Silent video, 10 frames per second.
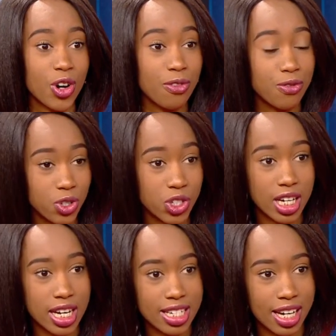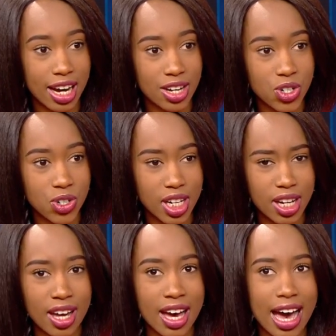future as a country.
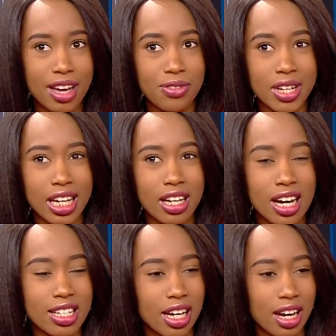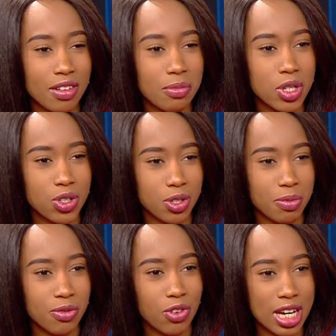I feel like as a government, we should
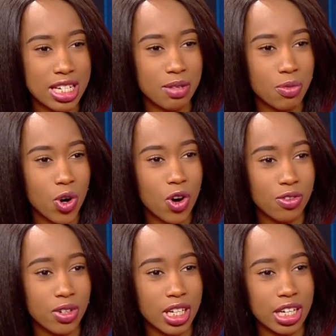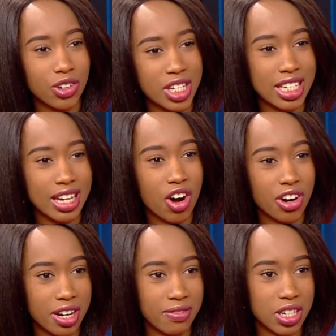be focusing more on increasing our
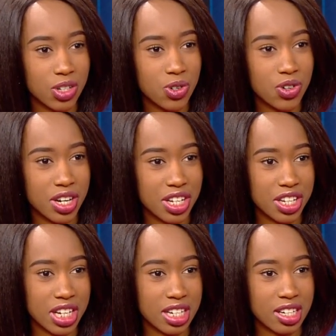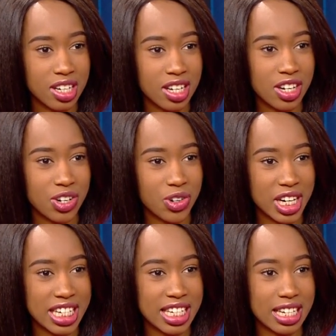revenue rather than
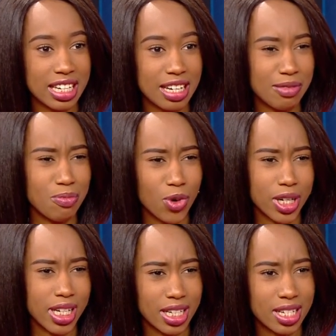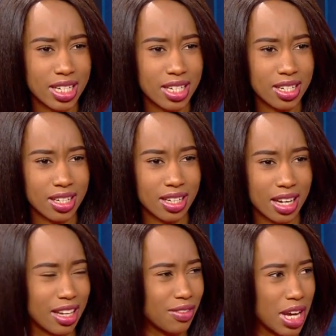creating more debt. Mm-hmm.
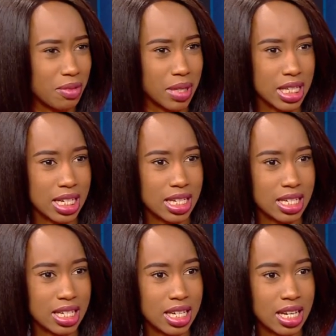Yeah, if that makes sense.